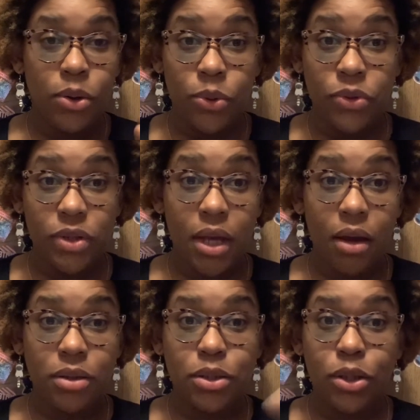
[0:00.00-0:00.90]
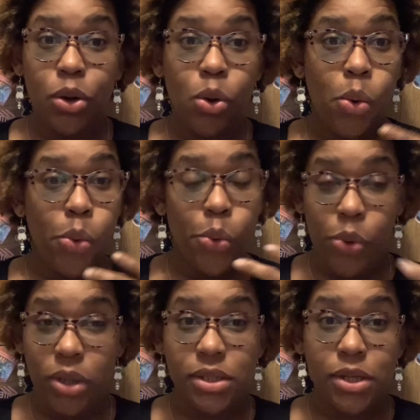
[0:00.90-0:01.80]
Who's the character?
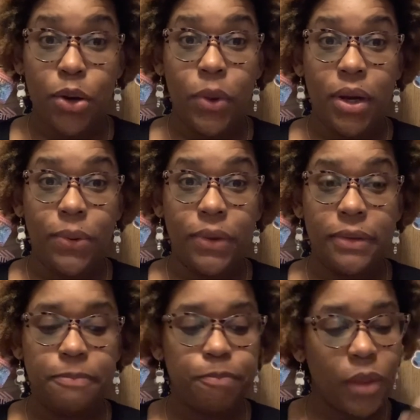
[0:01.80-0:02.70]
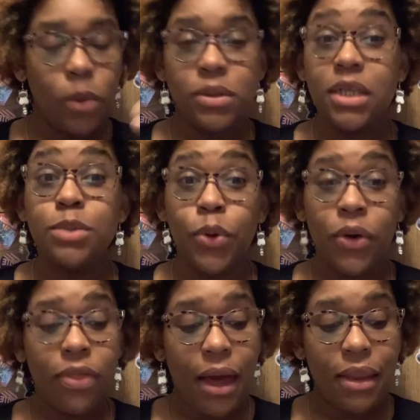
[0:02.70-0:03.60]
What's going on? We'll touch more
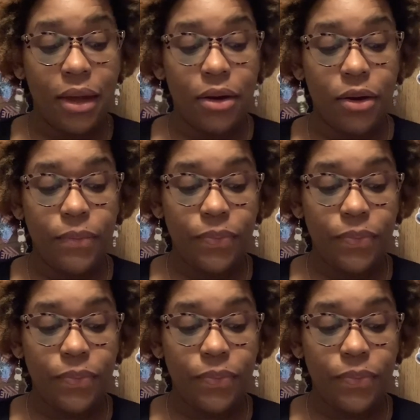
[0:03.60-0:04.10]
on that later.